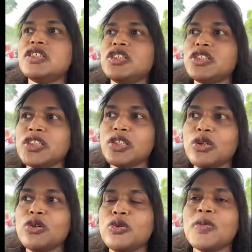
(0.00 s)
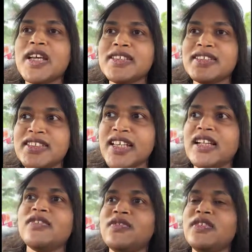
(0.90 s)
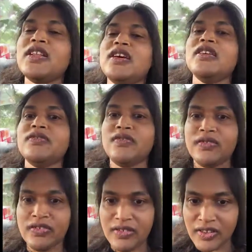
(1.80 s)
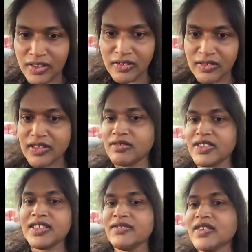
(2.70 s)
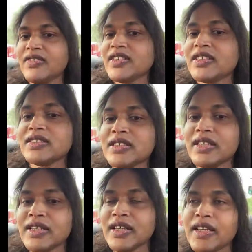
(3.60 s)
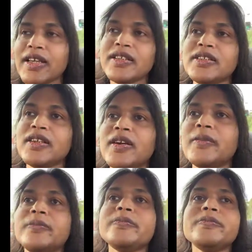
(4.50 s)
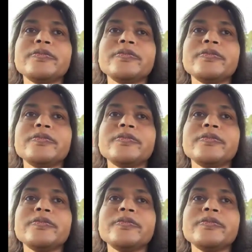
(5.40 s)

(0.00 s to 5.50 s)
show myself love. You know, that's what self love is. And, um,